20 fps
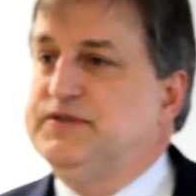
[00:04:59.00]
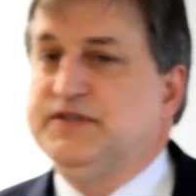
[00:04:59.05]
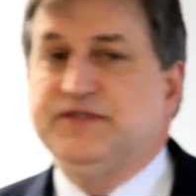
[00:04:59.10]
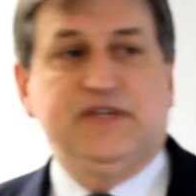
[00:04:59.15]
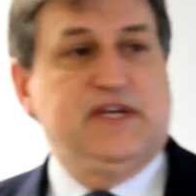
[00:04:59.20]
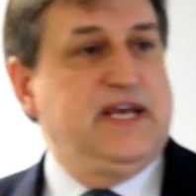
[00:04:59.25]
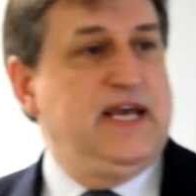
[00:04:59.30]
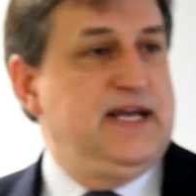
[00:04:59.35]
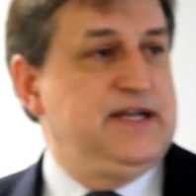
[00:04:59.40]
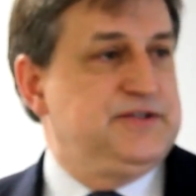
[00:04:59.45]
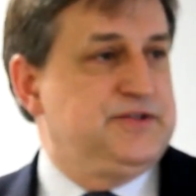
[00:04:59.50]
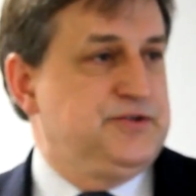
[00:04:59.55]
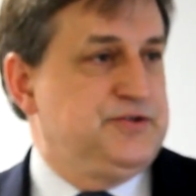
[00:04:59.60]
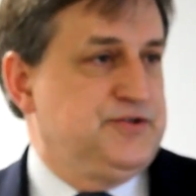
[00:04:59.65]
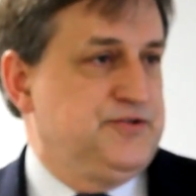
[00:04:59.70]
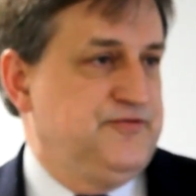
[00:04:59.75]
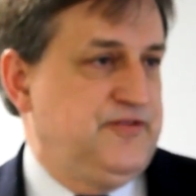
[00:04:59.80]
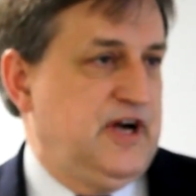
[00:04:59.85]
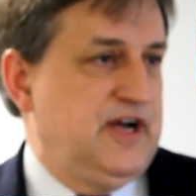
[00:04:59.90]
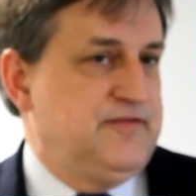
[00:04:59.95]
that's a cancer
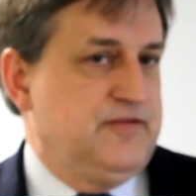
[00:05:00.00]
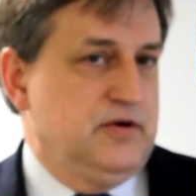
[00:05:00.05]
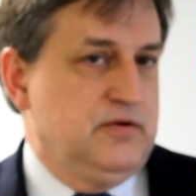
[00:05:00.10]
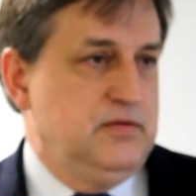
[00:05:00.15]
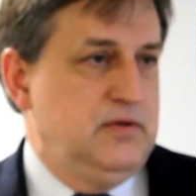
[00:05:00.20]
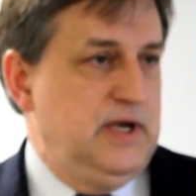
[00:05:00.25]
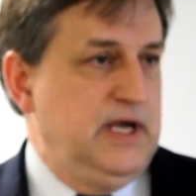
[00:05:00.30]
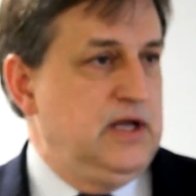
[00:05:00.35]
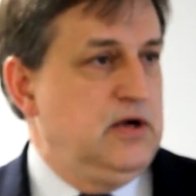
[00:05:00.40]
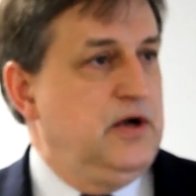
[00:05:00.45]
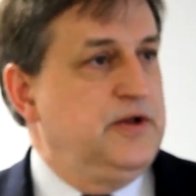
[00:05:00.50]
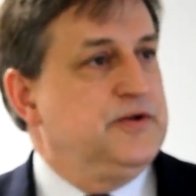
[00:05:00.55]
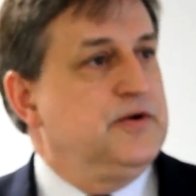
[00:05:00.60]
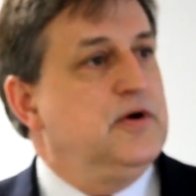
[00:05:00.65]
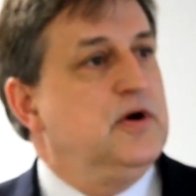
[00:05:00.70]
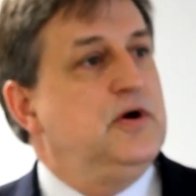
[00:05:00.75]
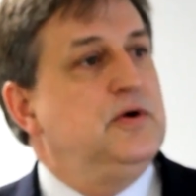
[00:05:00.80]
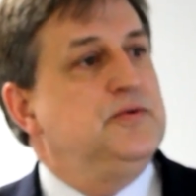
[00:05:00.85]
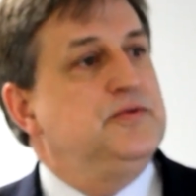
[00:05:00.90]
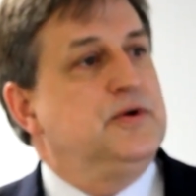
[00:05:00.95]
survivor. And on
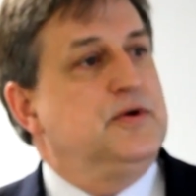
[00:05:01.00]
their own,